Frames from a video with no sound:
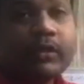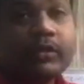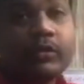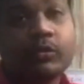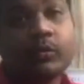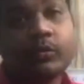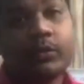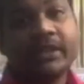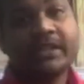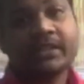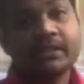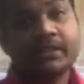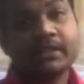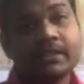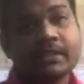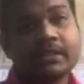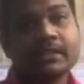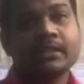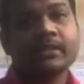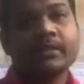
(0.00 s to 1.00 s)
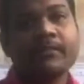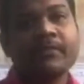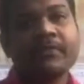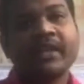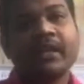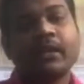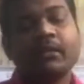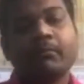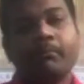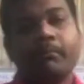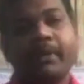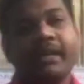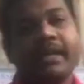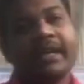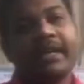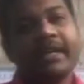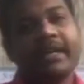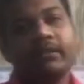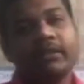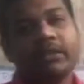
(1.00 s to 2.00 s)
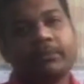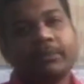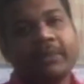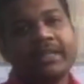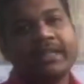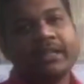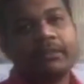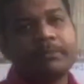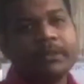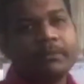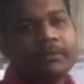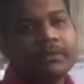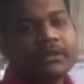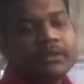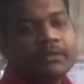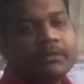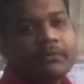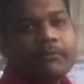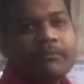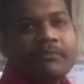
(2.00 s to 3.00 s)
your questions. Be ready with pen and paper.